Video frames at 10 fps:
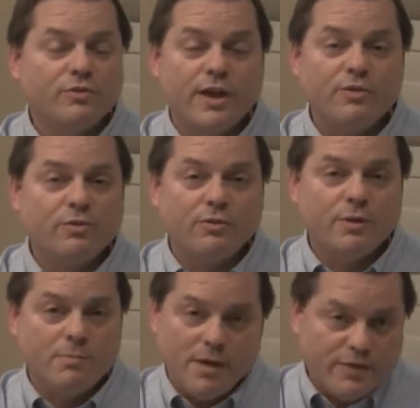scheduled
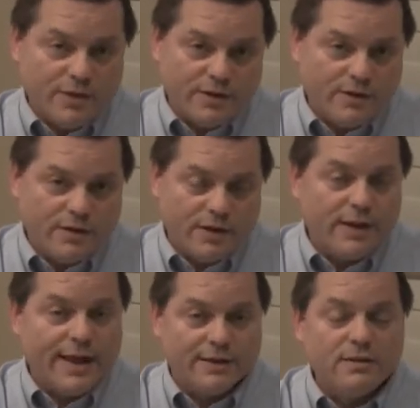a month
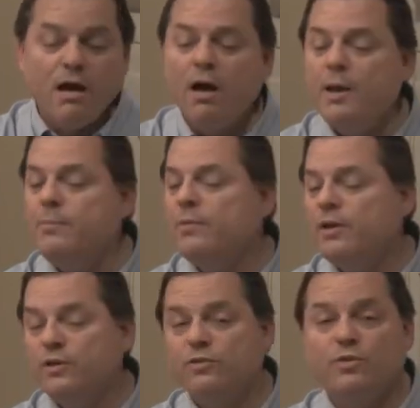at a
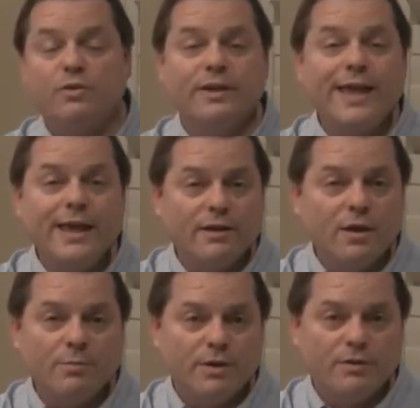time. You certainly can
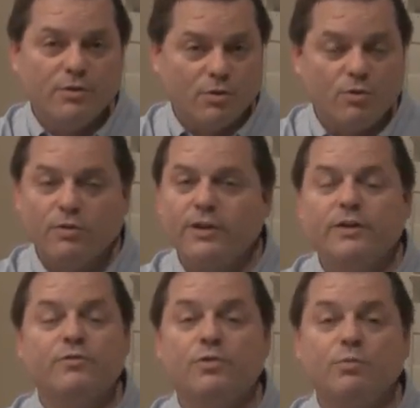come in early
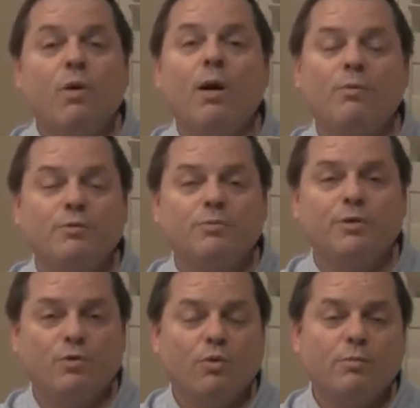if there's problems,
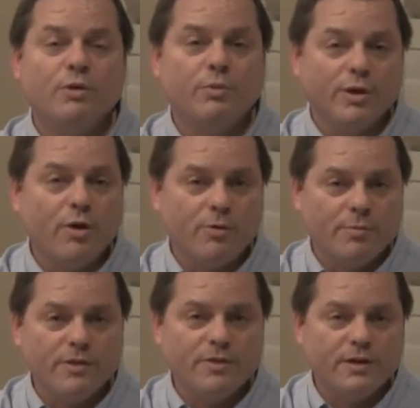but normally we go a
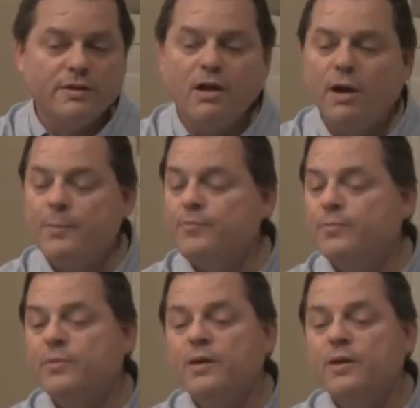month at a time.